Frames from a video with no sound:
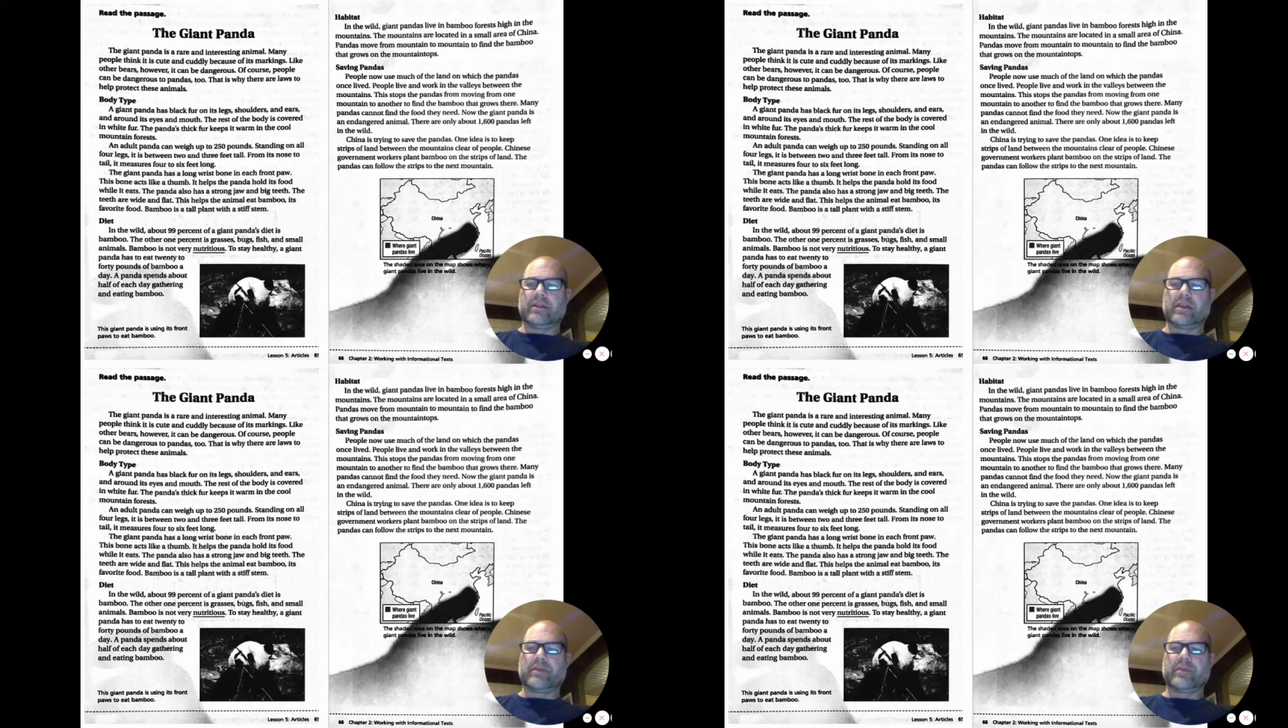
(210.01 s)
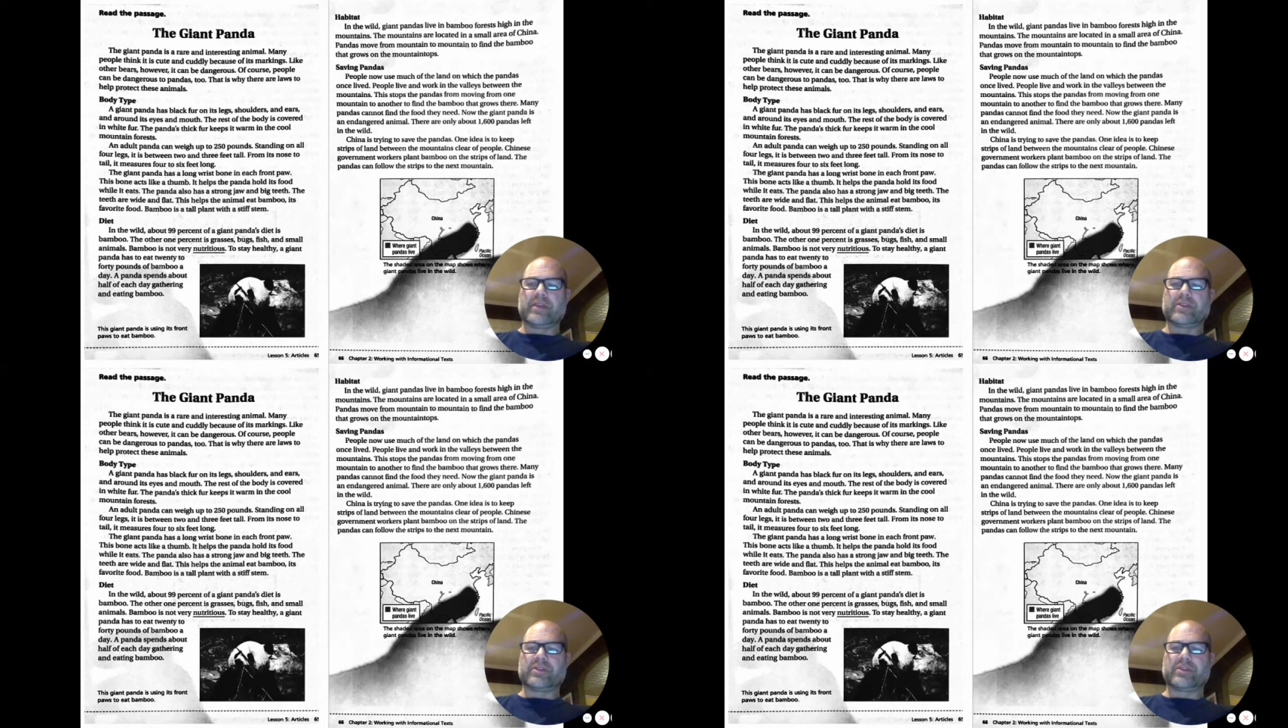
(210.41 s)
it
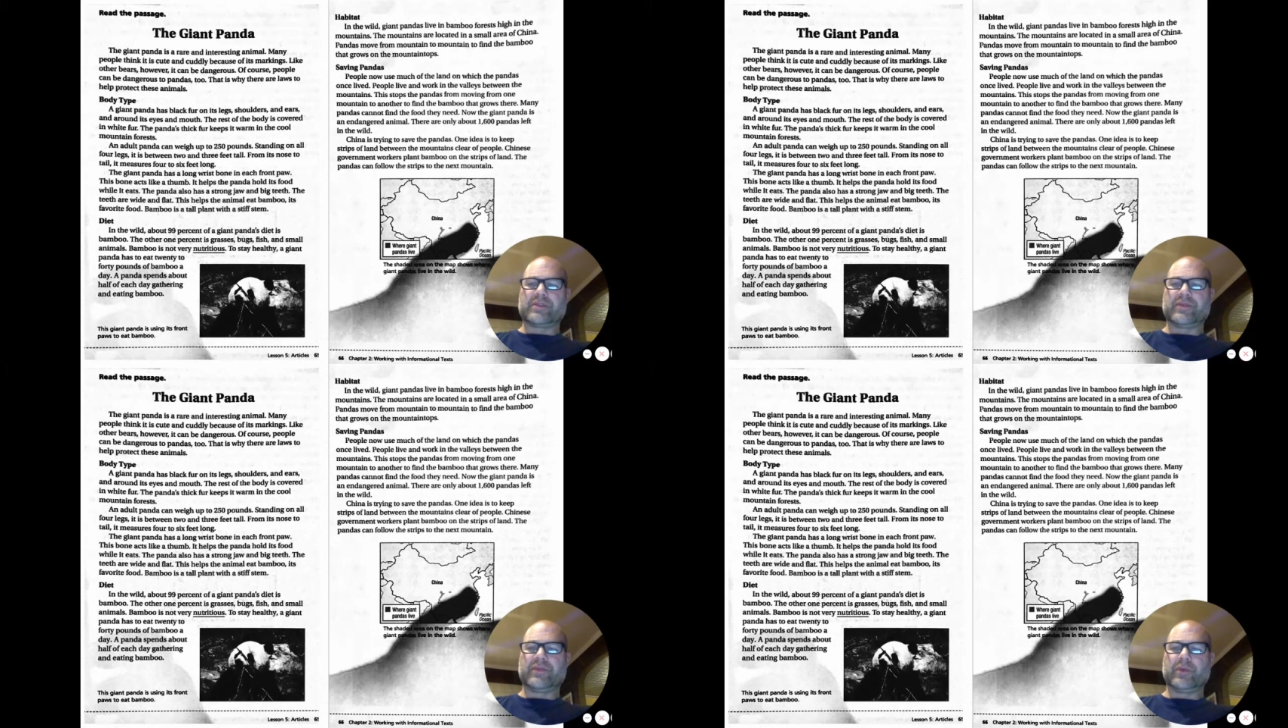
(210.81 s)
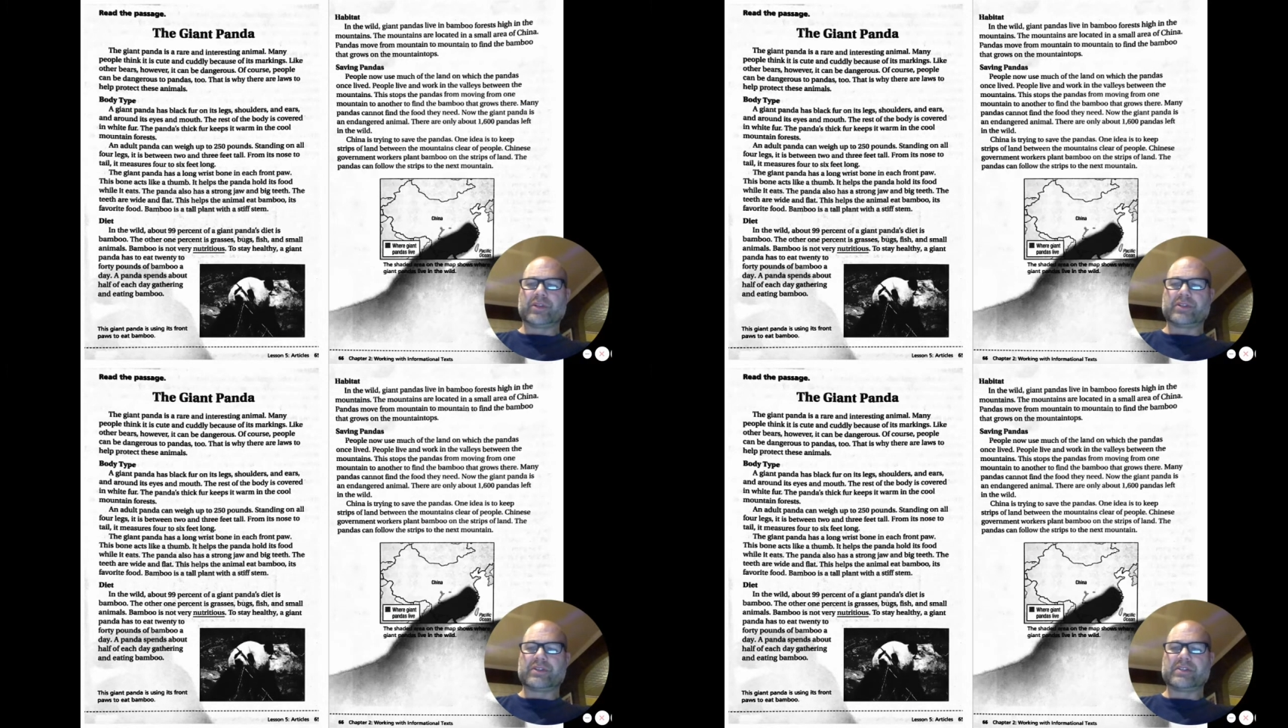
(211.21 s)
measures 4
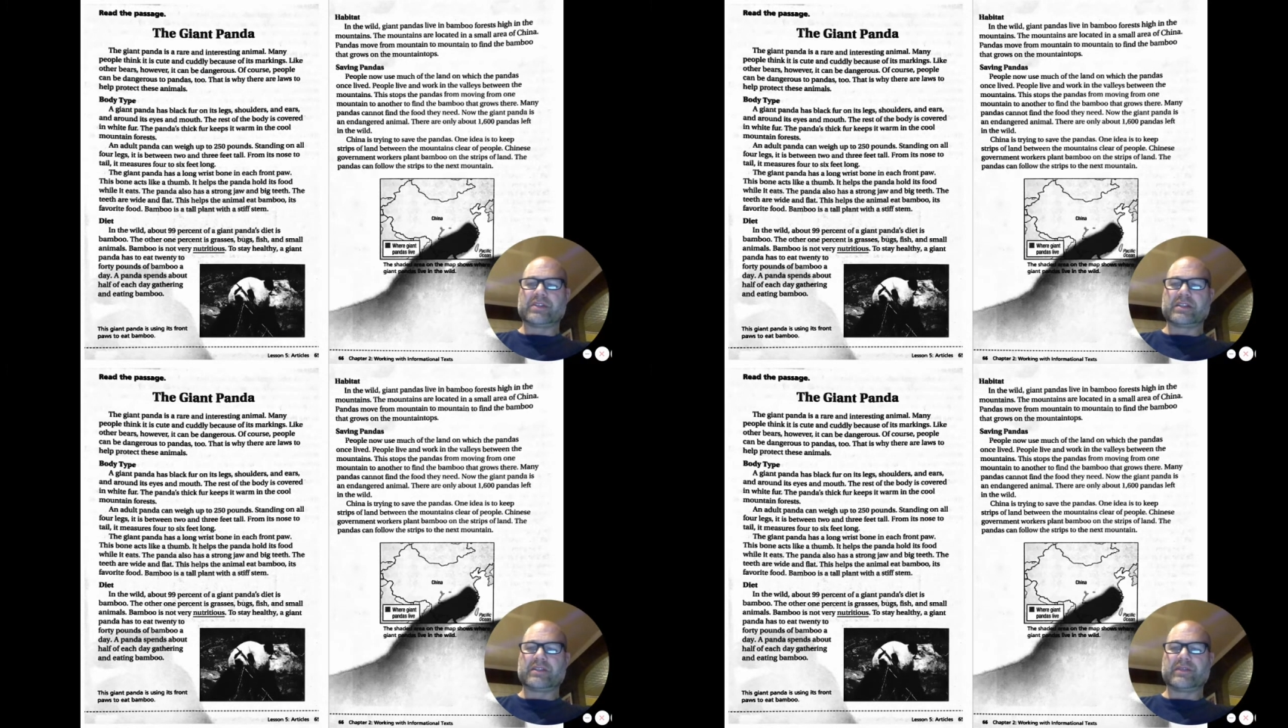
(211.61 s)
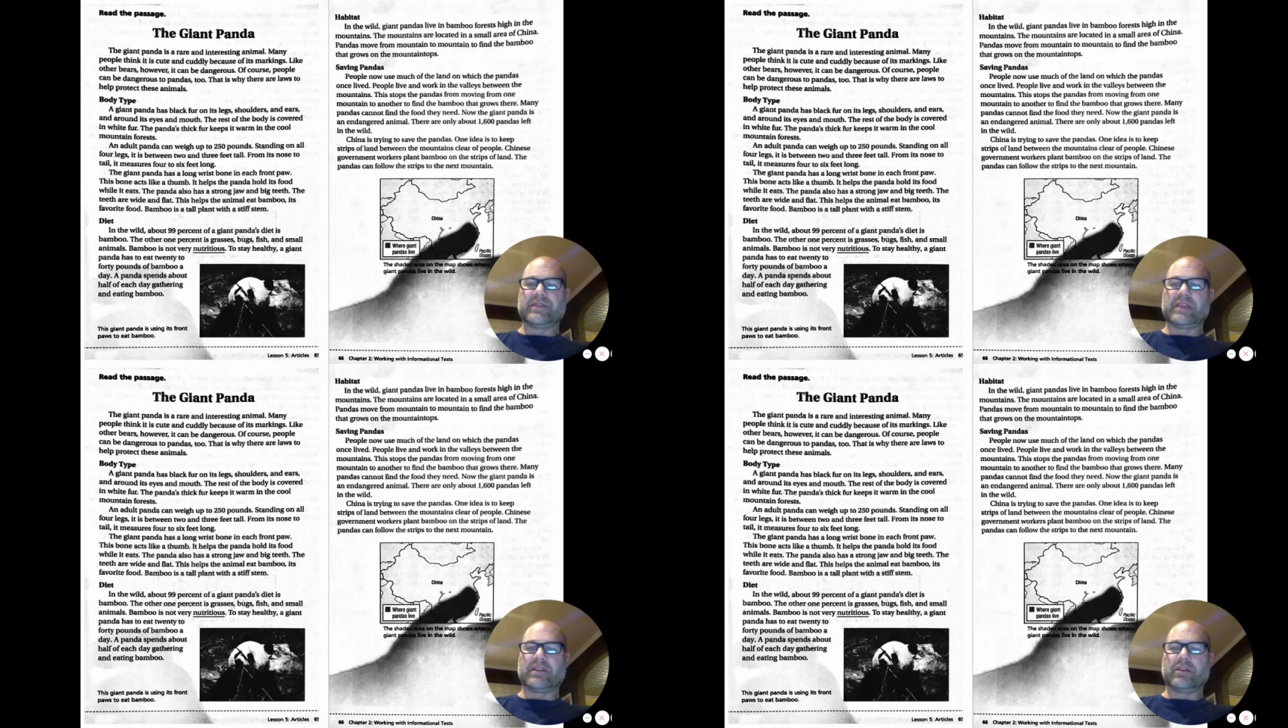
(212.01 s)
to 6
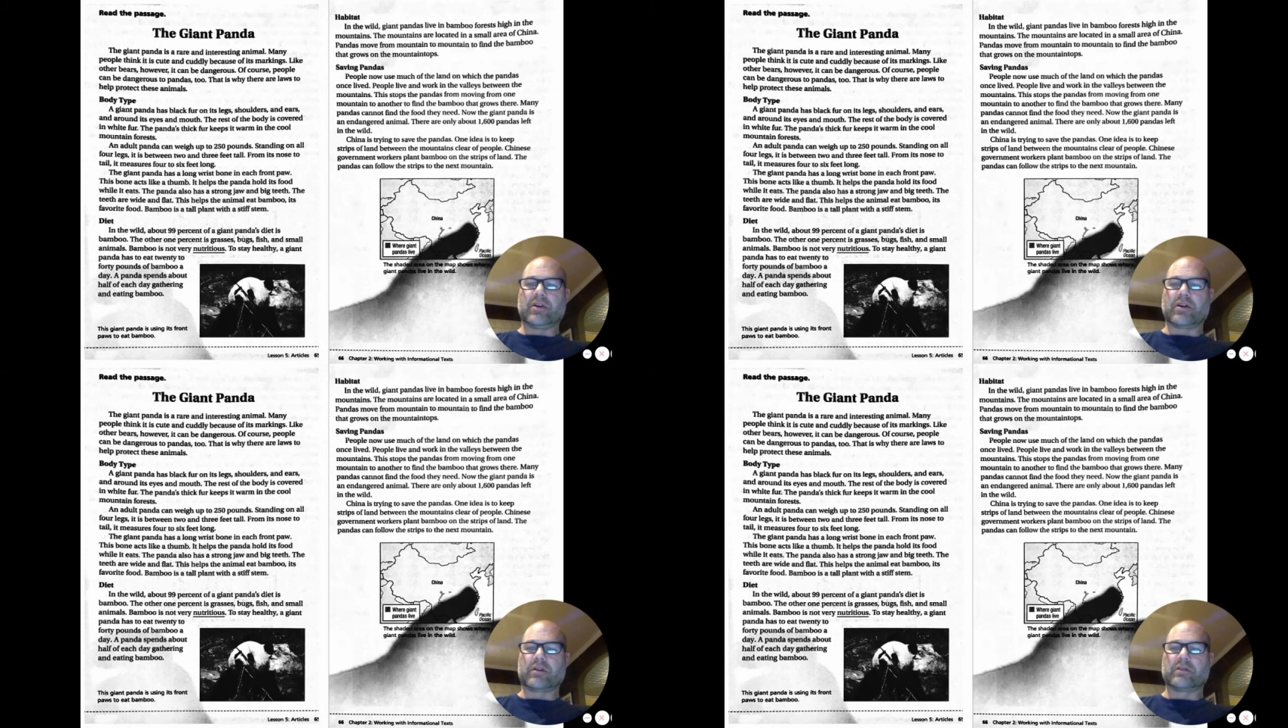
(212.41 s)
feet long.